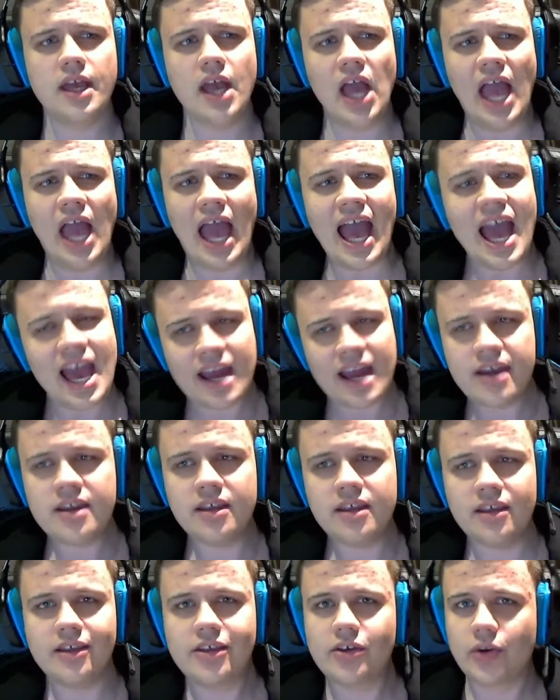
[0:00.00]
and
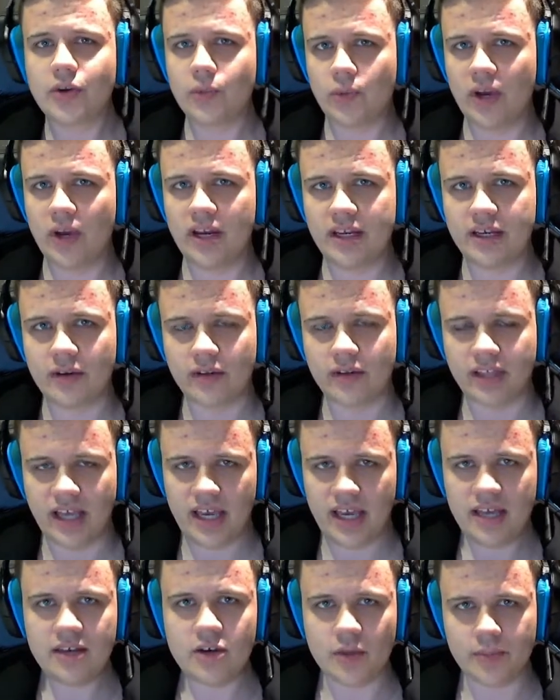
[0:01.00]
you're winning your
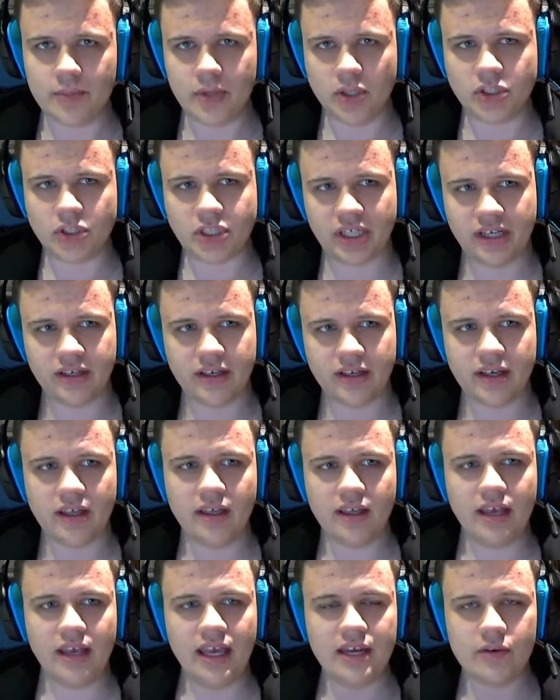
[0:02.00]
lane, you're pushing
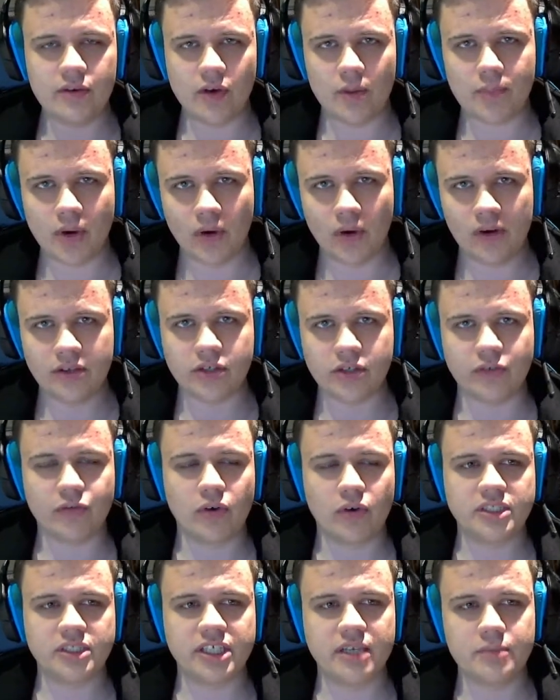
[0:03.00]
in your opponent, you're
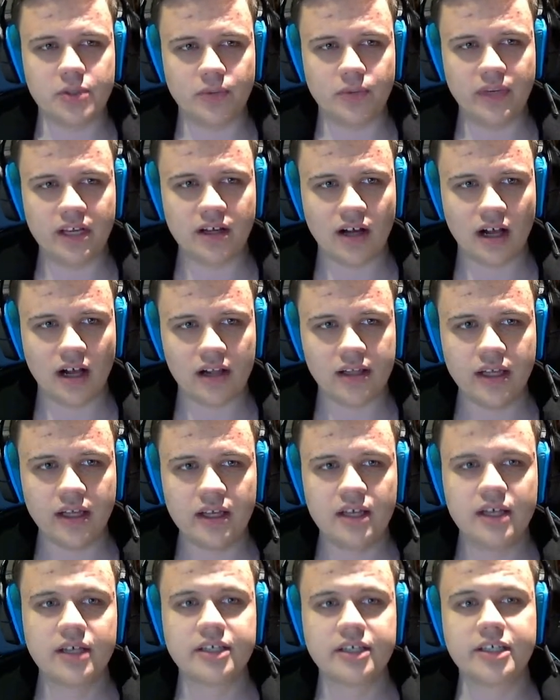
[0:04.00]
forcing him to recall,
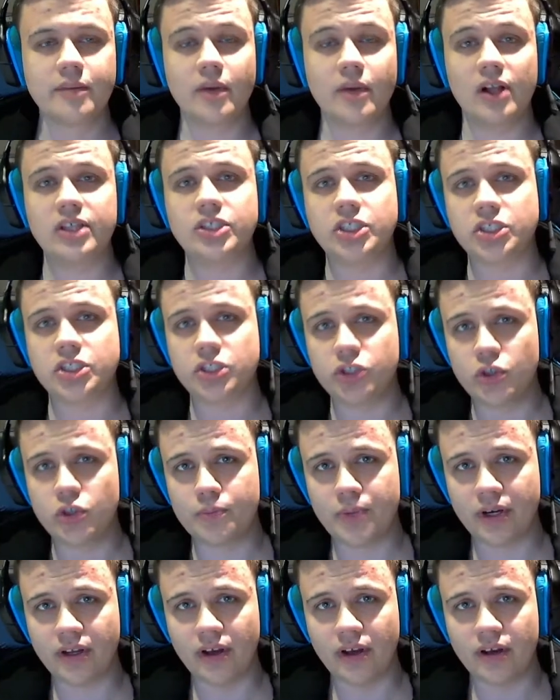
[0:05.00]
Demolish is
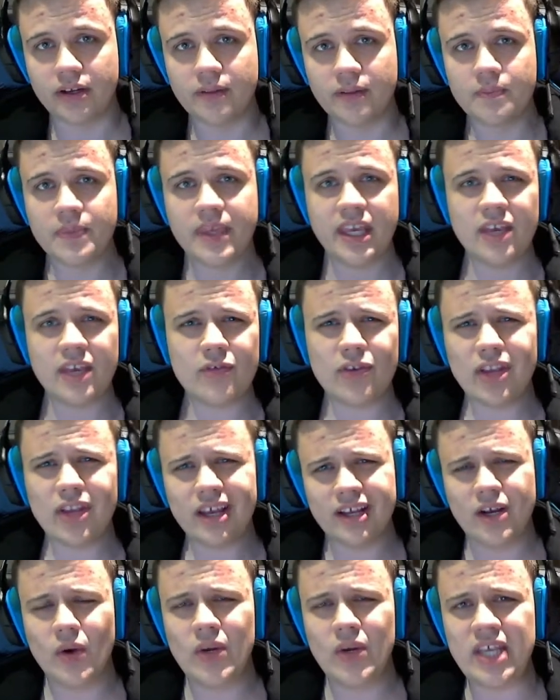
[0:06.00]
super good. If you're like
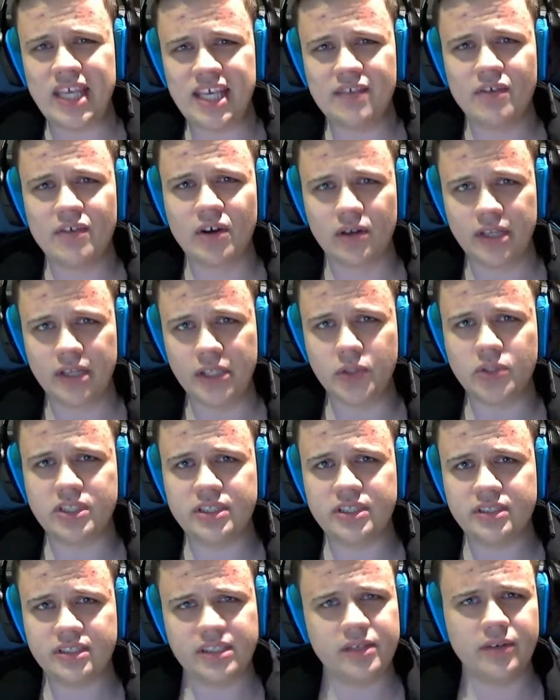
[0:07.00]
going even or
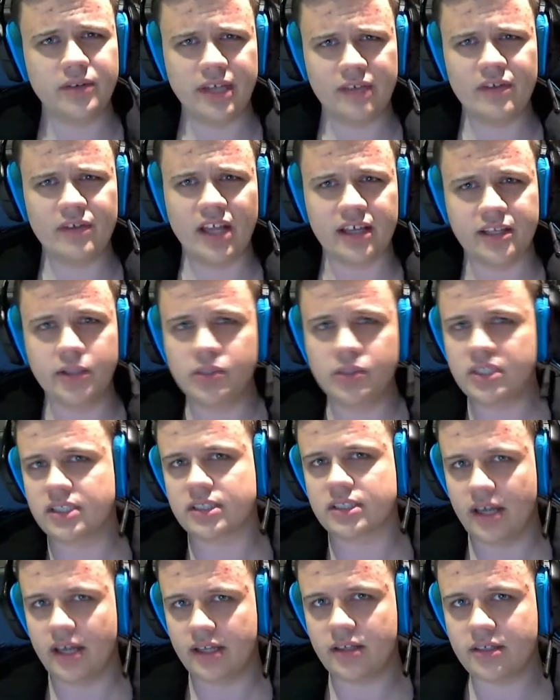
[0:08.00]
lose or even like losing
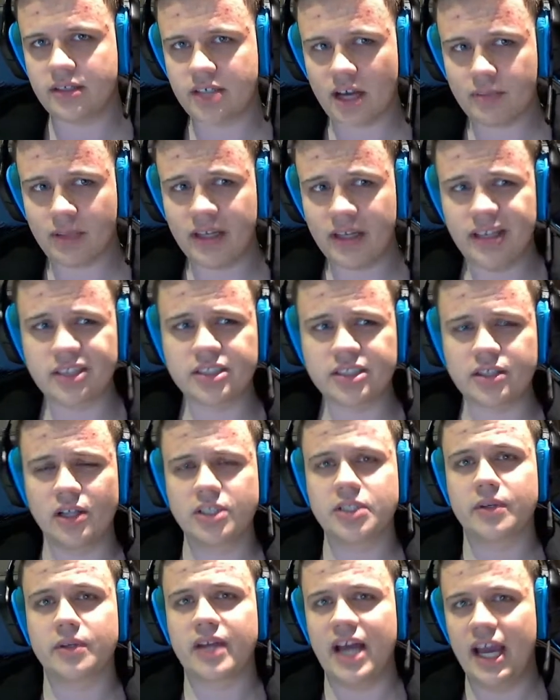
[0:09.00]
slightly top lane, it's
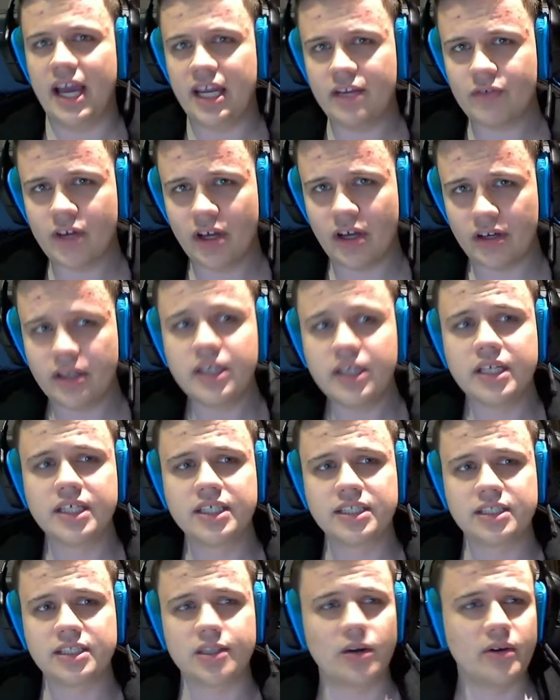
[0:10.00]
also kind of good.
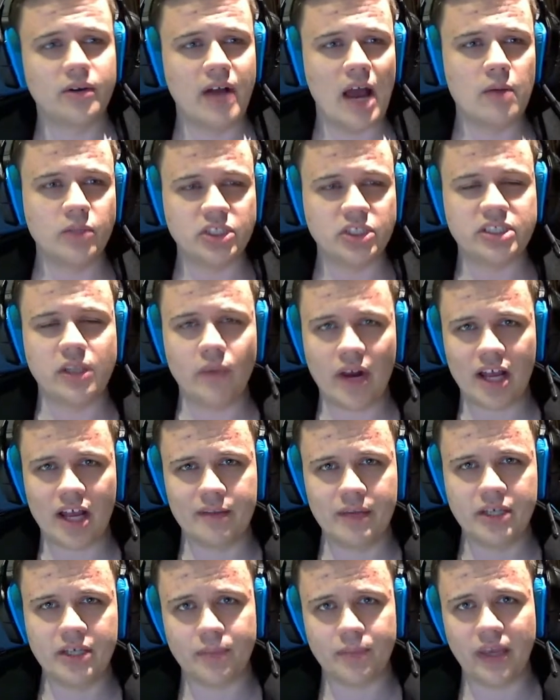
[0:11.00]
So I would still
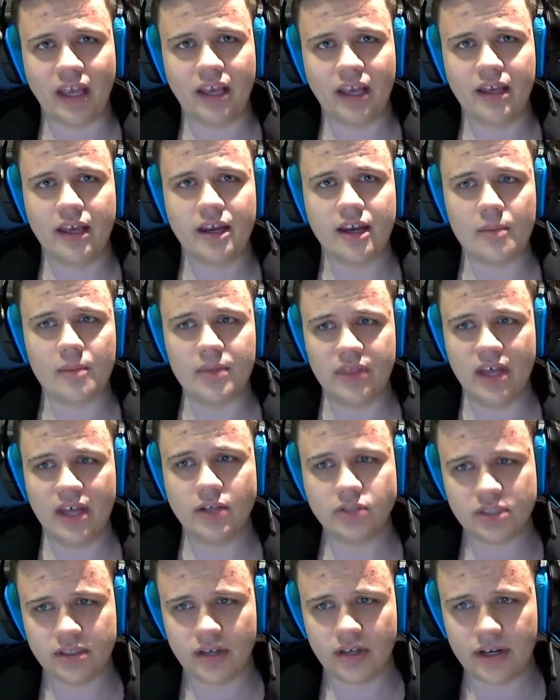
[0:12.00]
recommend you picking it up in those
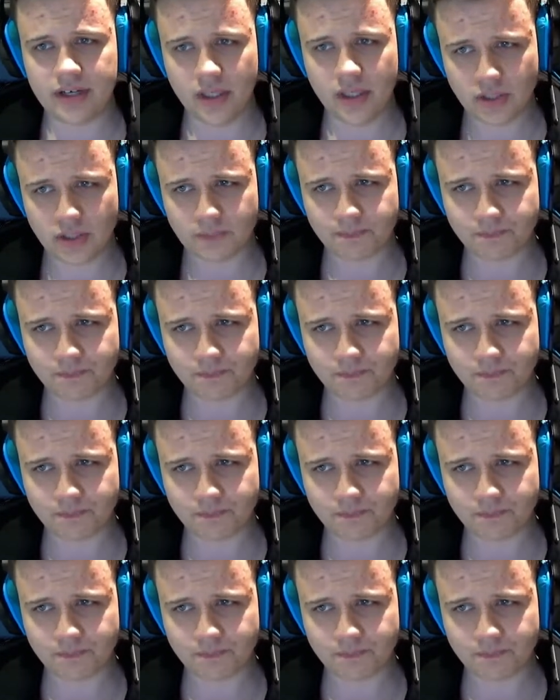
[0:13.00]
scenarios.